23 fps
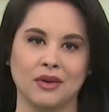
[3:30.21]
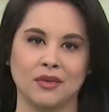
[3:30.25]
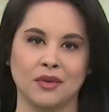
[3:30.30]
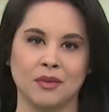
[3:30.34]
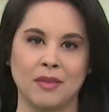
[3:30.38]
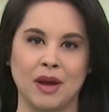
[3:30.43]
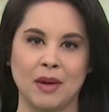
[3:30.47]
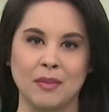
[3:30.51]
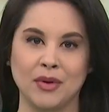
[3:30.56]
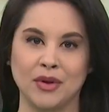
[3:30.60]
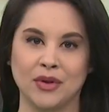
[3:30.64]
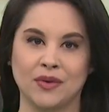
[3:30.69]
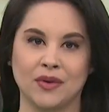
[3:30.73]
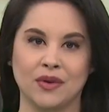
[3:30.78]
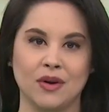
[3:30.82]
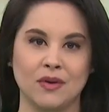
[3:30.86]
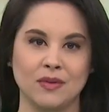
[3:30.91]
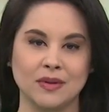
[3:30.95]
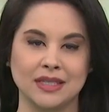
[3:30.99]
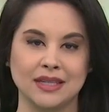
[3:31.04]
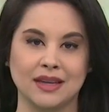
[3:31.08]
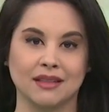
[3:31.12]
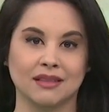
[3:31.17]
remember, you can
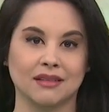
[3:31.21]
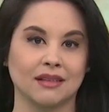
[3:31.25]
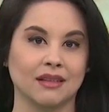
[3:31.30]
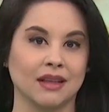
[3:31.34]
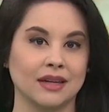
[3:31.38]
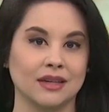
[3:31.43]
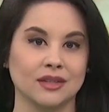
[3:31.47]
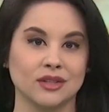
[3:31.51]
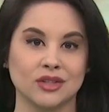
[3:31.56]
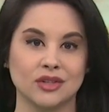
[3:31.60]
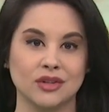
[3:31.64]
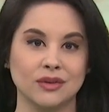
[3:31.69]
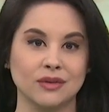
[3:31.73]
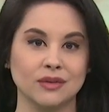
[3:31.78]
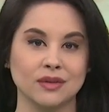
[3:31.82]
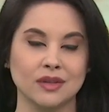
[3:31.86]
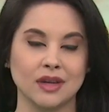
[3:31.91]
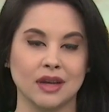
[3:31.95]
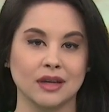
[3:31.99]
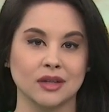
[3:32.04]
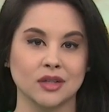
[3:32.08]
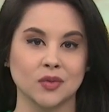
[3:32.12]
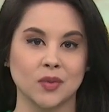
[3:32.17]
always get the latest news
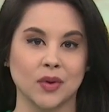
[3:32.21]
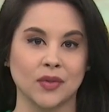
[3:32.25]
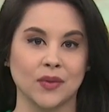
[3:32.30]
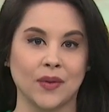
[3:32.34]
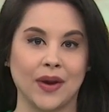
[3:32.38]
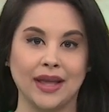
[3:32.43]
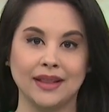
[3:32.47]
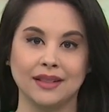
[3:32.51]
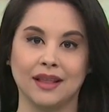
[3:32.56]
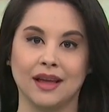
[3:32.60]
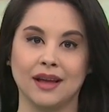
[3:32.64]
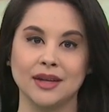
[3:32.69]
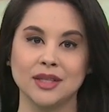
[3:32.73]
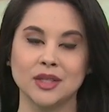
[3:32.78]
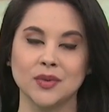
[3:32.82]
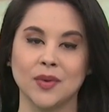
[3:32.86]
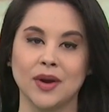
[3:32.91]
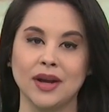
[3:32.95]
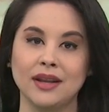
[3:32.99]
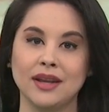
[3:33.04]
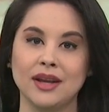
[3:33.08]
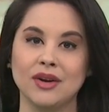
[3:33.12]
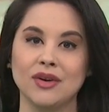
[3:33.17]
and weather headlines
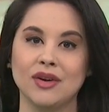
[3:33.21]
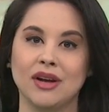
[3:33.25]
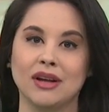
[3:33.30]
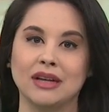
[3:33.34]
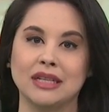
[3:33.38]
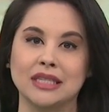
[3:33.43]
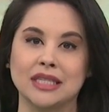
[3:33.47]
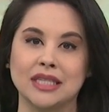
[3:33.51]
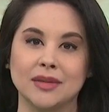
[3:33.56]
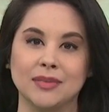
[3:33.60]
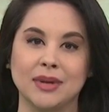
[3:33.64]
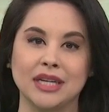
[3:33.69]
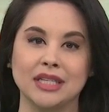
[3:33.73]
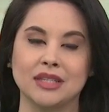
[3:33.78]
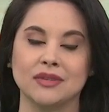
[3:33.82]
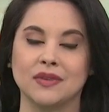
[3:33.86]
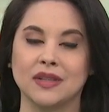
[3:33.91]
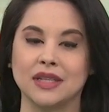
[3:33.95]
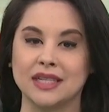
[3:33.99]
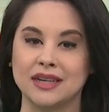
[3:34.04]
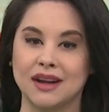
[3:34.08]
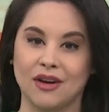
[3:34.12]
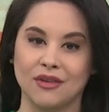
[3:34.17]
right here on
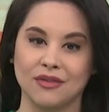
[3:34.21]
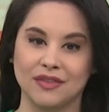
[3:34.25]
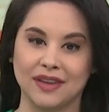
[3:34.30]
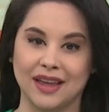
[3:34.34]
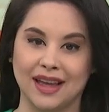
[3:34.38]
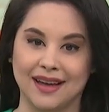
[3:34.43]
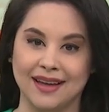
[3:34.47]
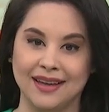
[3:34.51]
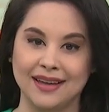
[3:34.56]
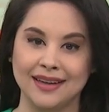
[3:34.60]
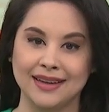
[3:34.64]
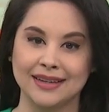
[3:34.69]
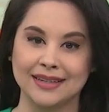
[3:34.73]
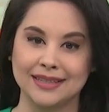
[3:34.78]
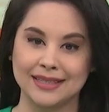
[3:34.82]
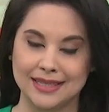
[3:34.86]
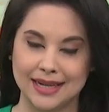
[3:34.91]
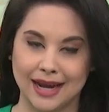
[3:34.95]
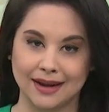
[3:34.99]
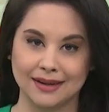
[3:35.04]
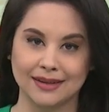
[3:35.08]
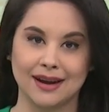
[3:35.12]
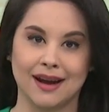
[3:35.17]

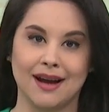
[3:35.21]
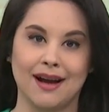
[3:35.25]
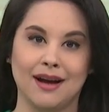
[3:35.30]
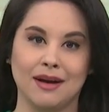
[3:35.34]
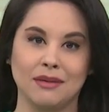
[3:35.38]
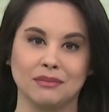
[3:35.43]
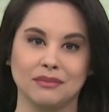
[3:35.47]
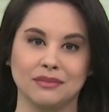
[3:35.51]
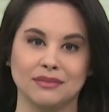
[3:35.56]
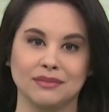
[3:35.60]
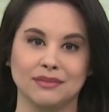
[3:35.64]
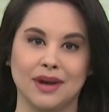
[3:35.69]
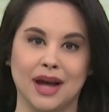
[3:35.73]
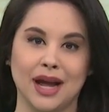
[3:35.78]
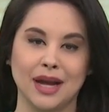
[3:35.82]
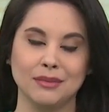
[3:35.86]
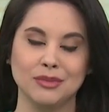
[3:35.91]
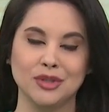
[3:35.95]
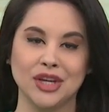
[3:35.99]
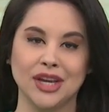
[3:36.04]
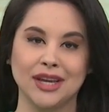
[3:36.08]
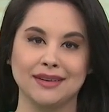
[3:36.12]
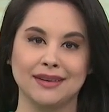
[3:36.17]
CBSPhiladelphia.com. I'm
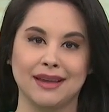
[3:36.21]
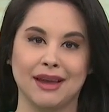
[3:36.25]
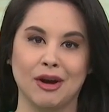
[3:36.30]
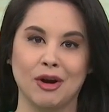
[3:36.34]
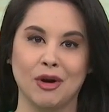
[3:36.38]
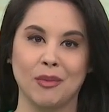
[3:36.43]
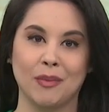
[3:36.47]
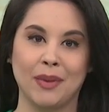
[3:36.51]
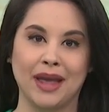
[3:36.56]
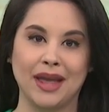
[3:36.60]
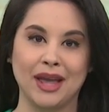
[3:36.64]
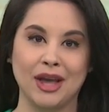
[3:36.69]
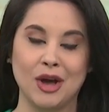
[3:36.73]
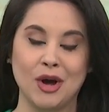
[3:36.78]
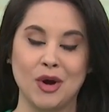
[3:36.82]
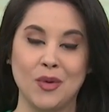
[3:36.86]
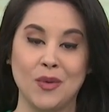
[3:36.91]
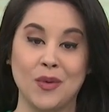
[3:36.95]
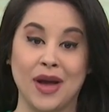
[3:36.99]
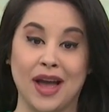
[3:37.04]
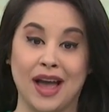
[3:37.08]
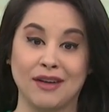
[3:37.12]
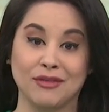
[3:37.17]
Jan Carabeo.
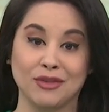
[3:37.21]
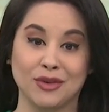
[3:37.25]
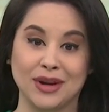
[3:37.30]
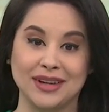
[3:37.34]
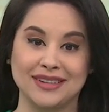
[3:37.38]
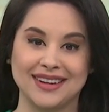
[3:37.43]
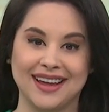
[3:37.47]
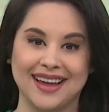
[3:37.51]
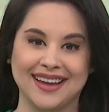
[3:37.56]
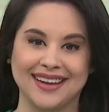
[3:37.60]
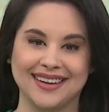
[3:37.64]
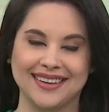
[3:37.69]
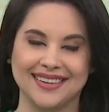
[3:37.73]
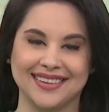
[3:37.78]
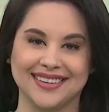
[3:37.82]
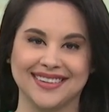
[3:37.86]
Have a great day.